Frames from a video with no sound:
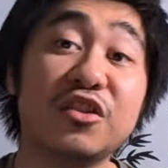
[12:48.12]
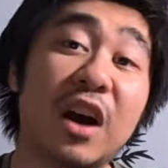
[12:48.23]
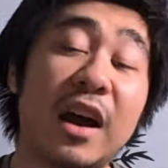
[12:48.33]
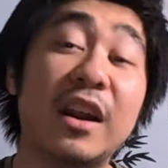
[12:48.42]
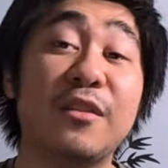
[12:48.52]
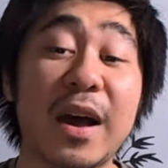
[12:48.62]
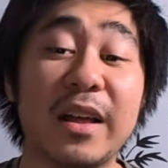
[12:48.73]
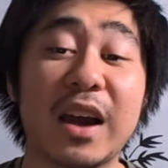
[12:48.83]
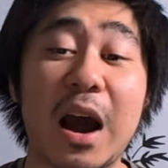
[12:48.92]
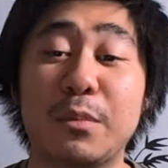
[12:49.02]
shot of
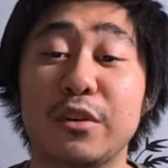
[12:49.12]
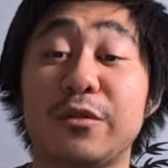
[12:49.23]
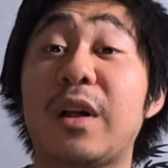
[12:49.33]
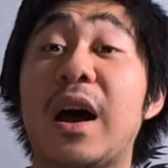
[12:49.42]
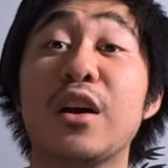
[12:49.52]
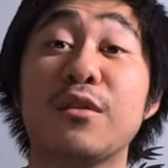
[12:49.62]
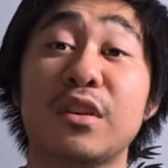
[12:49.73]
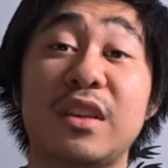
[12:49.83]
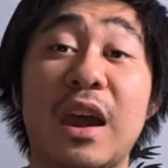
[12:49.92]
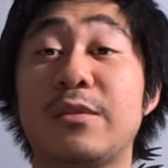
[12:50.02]
helicopters flying over
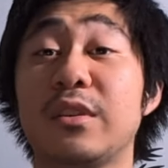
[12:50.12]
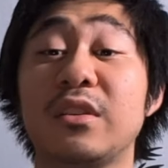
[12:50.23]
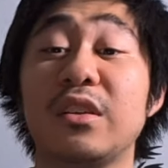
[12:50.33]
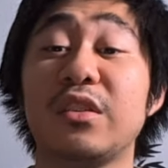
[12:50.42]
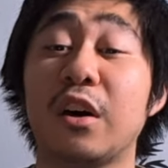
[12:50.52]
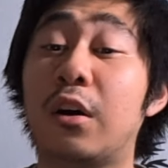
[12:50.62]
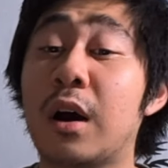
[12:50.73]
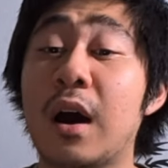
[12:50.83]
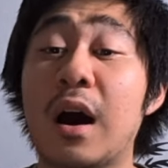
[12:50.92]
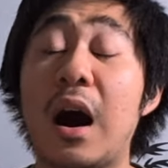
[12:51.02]
San Francisco
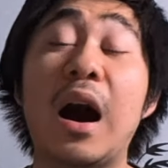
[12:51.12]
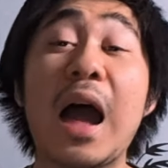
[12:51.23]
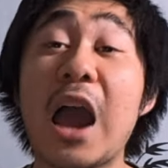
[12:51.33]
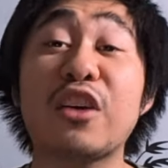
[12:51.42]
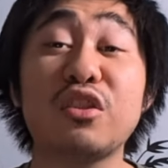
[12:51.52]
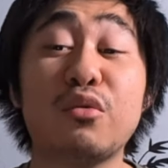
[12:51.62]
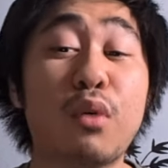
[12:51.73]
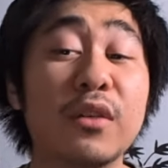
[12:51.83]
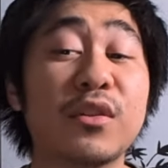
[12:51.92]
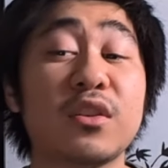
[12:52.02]
uh, actually
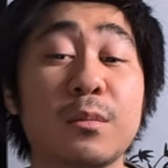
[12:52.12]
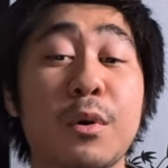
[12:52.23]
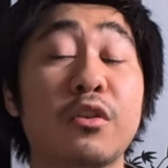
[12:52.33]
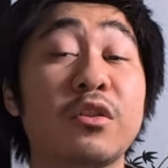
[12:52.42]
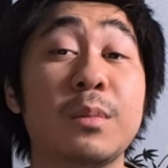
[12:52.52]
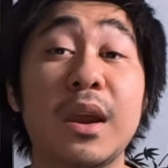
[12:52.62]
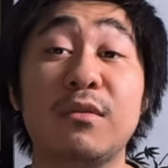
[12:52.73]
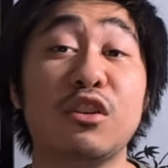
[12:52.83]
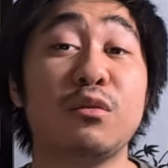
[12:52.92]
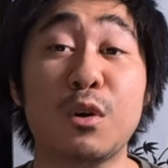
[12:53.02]
wasn't supposed to be
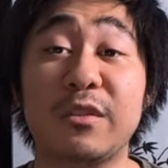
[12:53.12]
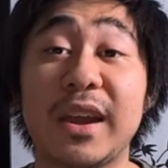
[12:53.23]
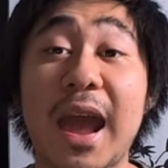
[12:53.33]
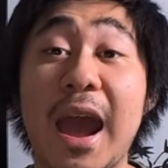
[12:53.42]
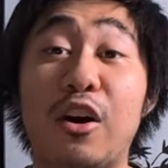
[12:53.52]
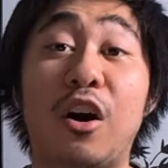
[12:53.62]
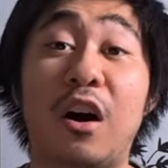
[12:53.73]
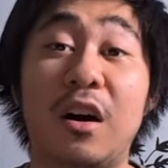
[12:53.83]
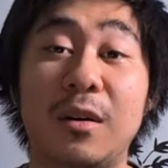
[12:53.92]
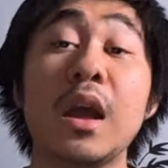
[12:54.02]
in this movie at all.